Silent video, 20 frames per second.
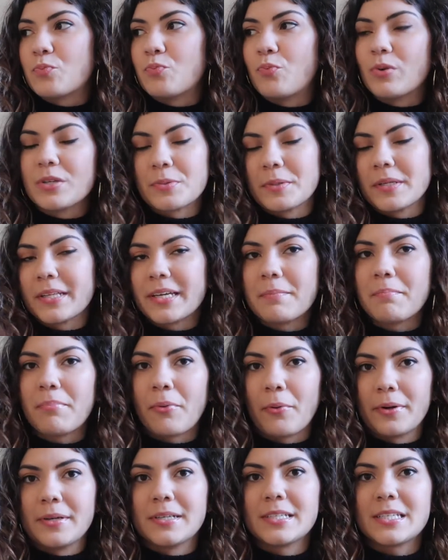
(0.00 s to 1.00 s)
was really
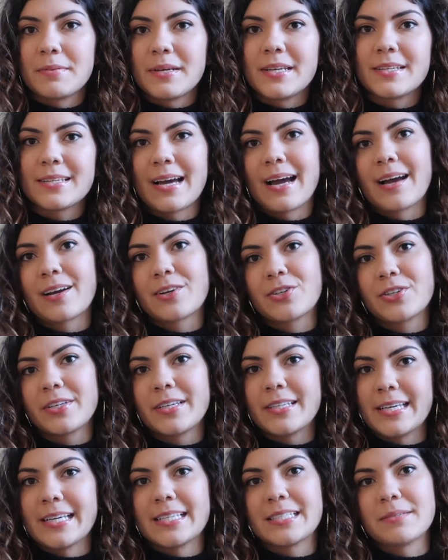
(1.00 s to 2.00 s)
important to me to
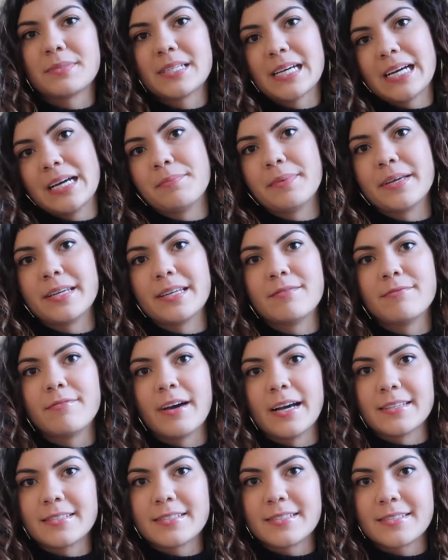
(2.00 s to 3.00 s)
actually take some time and
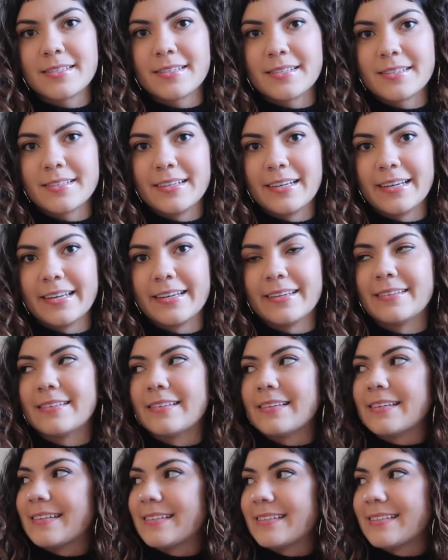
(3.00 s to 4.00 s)
invest
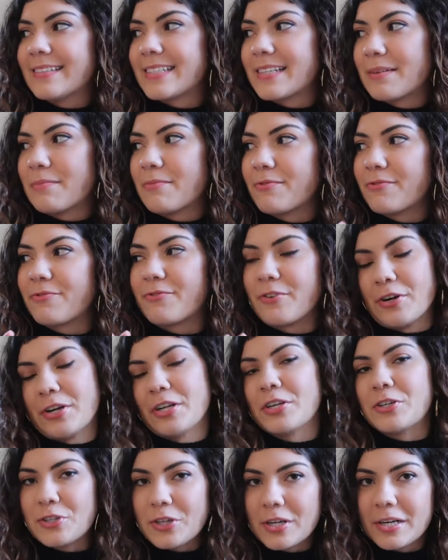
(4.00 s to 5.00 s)
in some
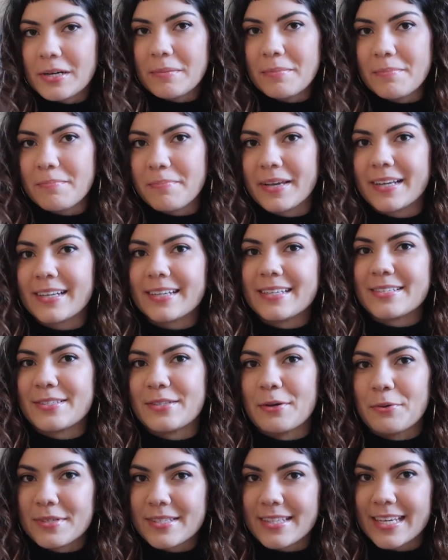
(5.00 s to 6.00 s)
furniture, because
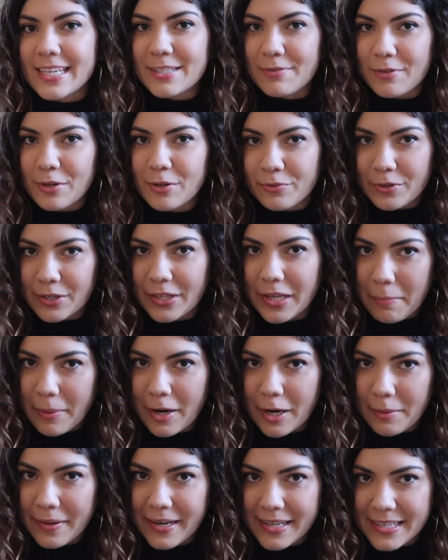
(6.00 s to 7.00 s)
those things feel really
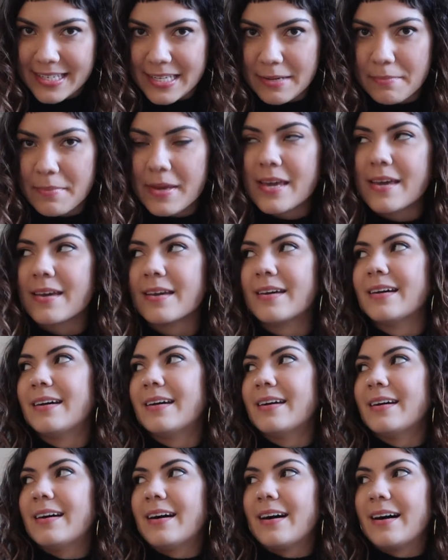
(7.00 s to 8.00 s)
permanent to me.
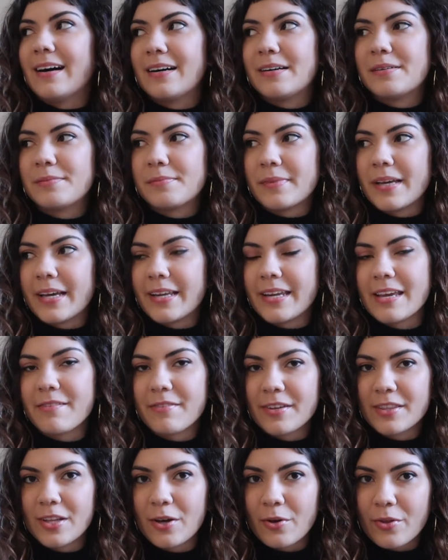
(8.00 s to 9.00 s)
And
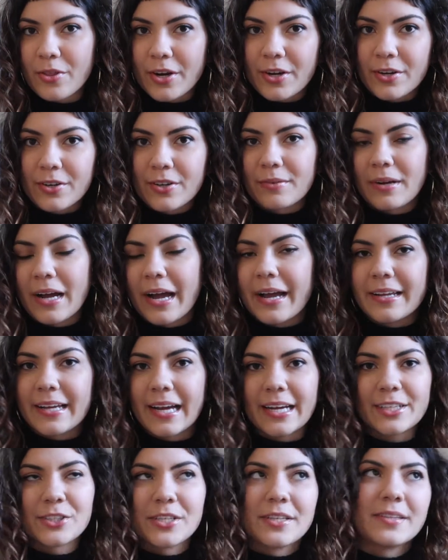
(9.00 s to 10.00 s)
even though I
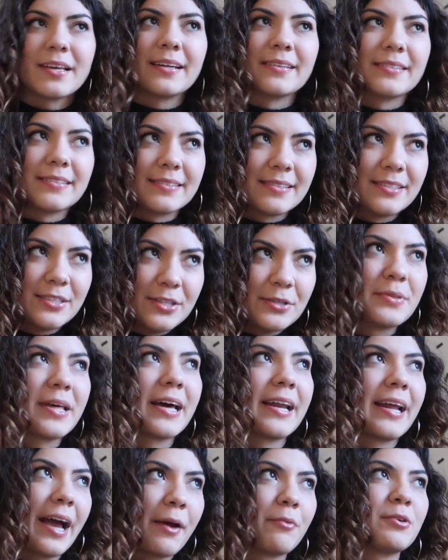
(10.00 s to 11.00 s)
actually then knew
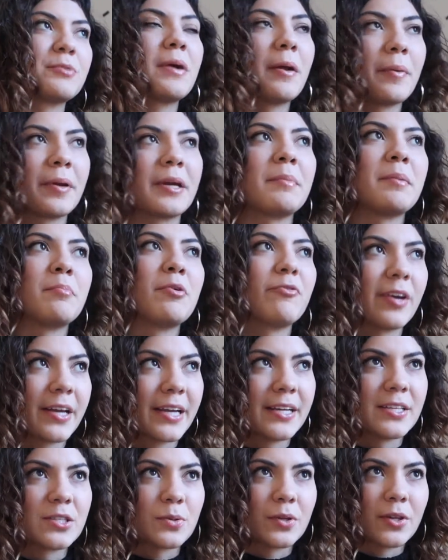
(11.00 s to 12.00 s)
that I was probably going to be moving
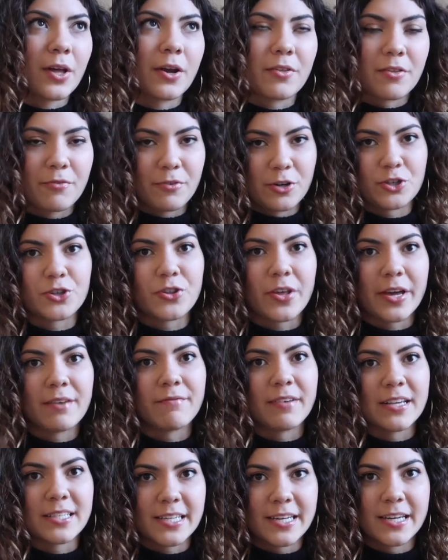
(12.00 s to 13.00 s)
again, so a lot of the furniture that I
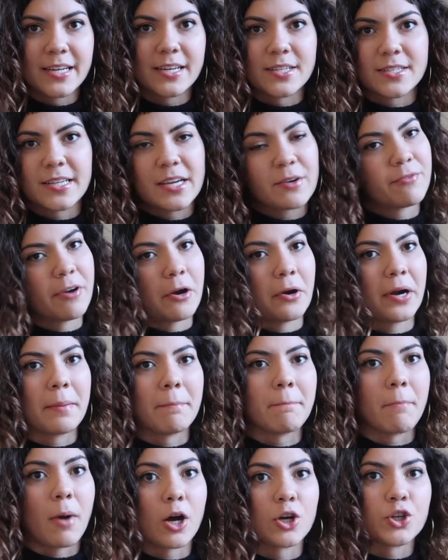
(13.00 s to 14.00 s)
invested in is like very
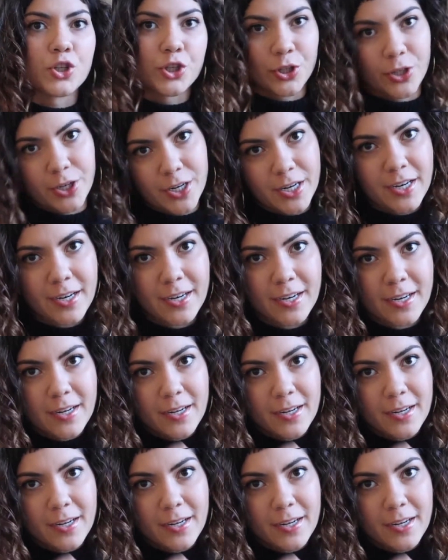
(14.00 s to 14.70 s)
modular.